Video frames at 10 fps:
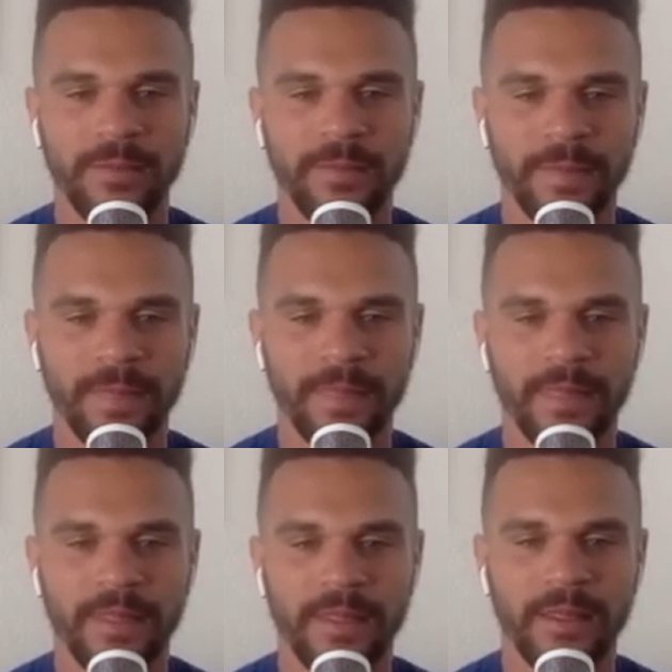
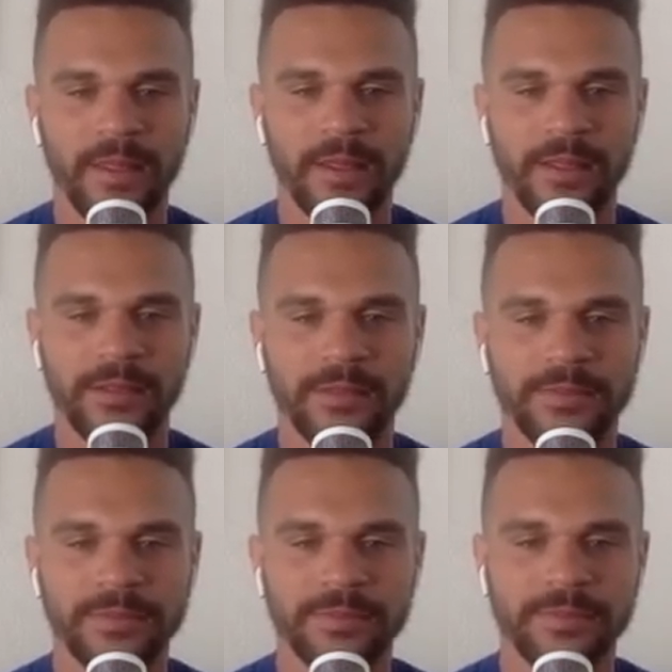
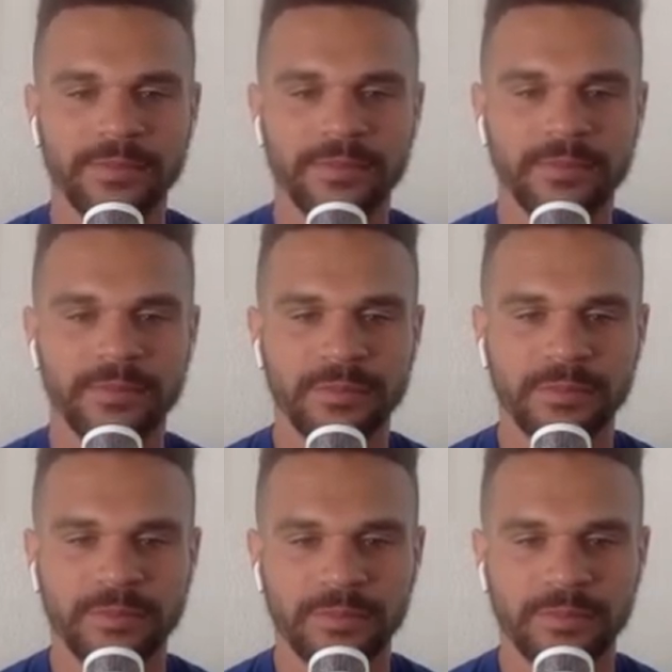
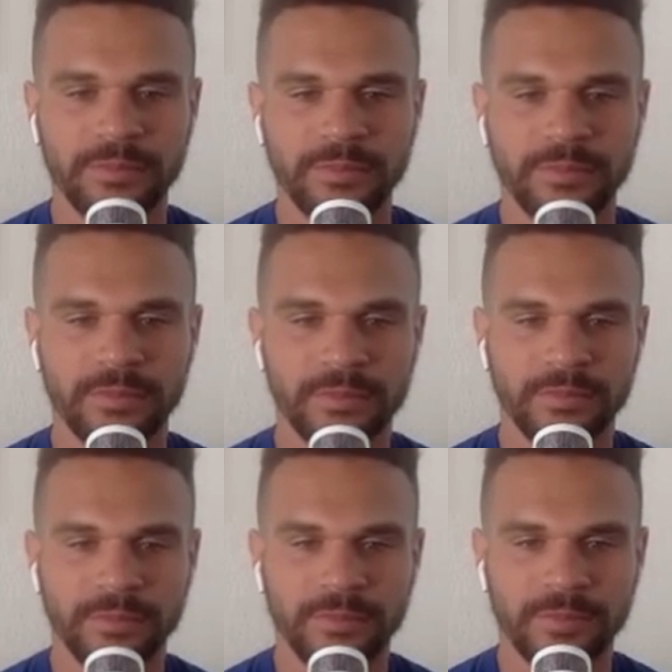
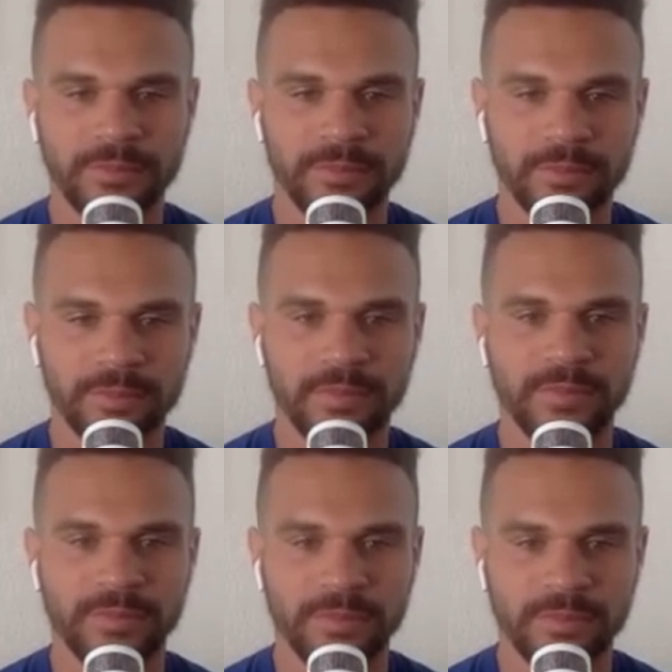
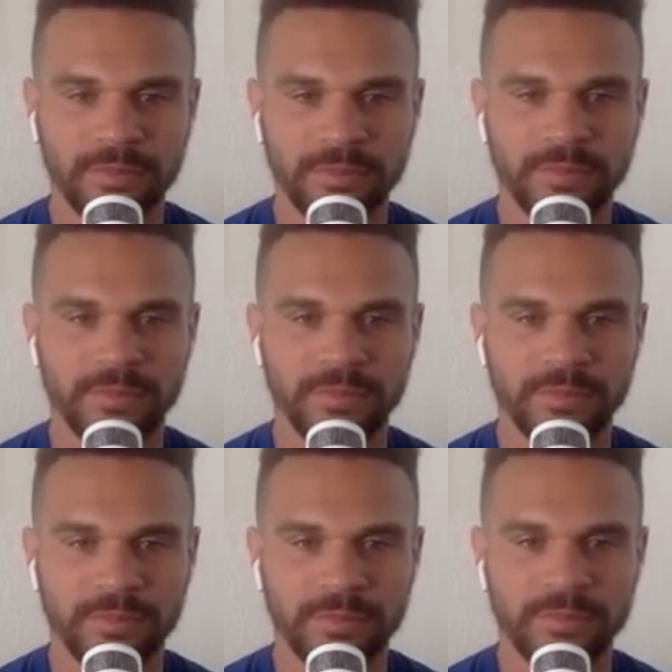
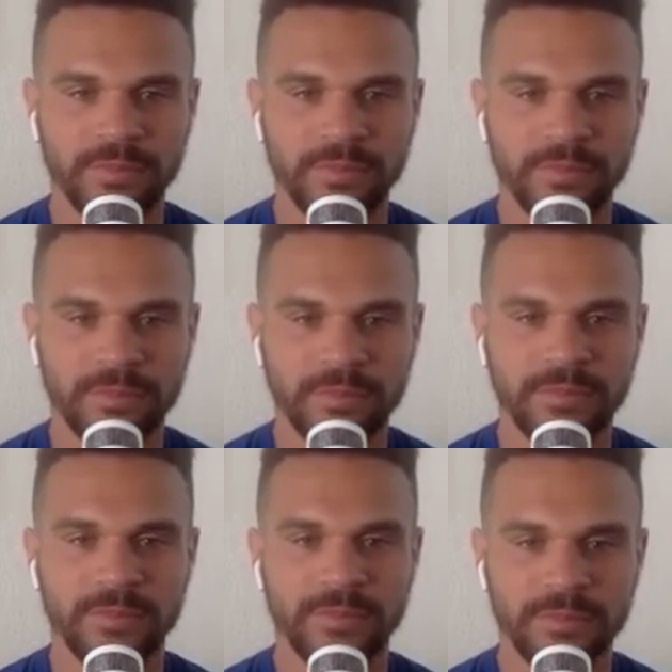
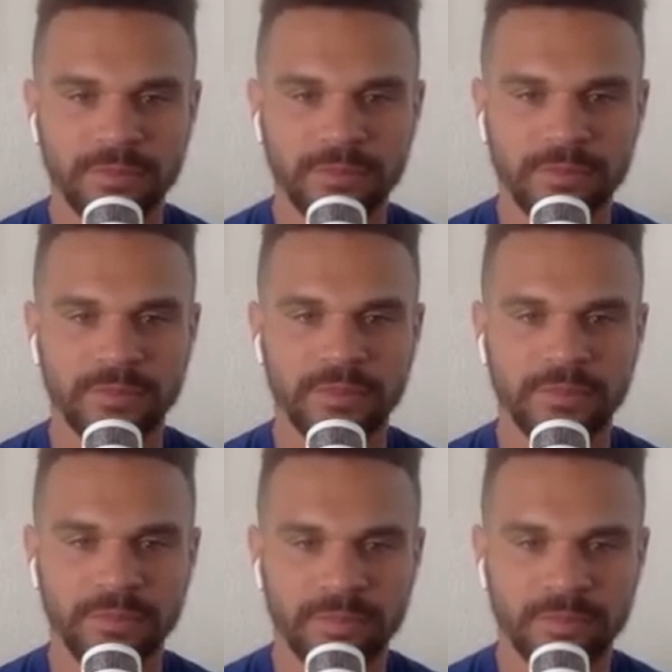
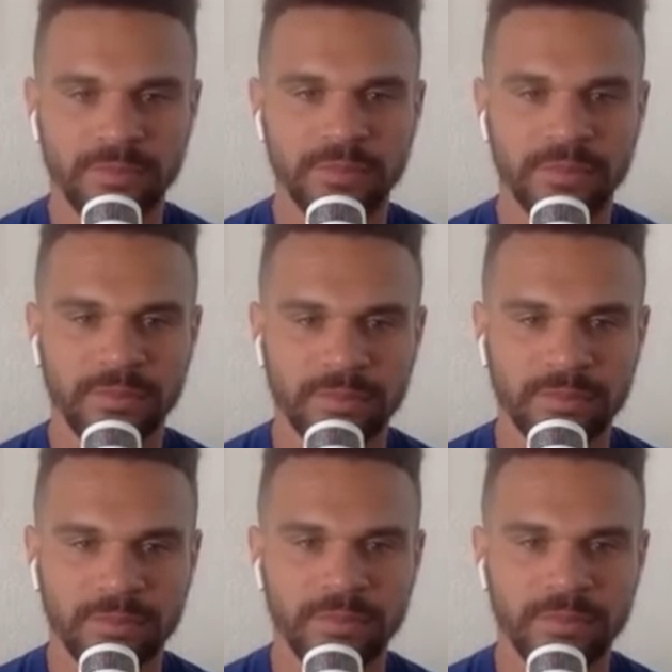(silent)